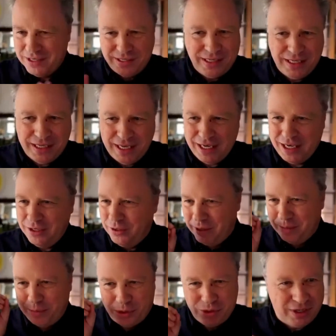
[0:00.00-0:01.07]
A to Z,
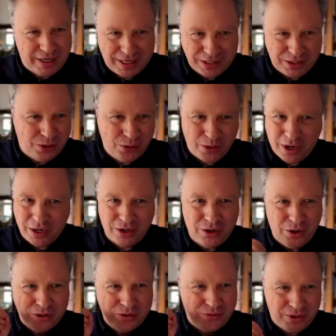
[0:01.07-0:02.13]
including personalized QR
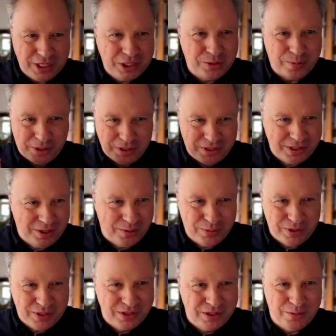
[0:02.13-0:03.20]
codes for each
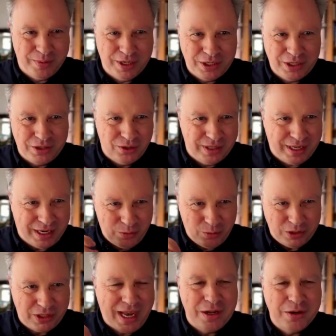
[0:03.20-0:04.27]
participant to make sure that it
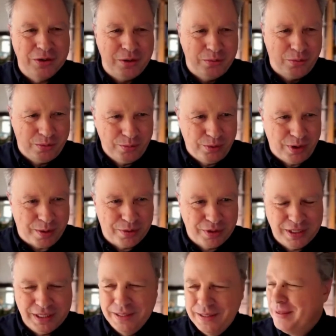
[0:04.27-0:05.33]
was counted
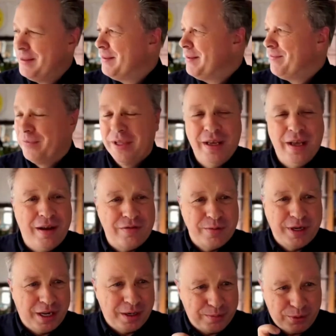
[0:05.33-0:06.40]
properly.
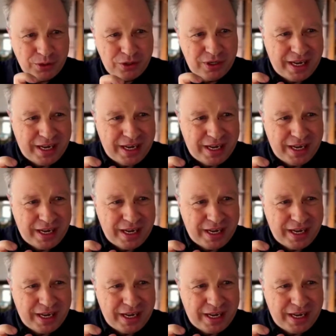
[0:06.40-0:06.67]
Everybody got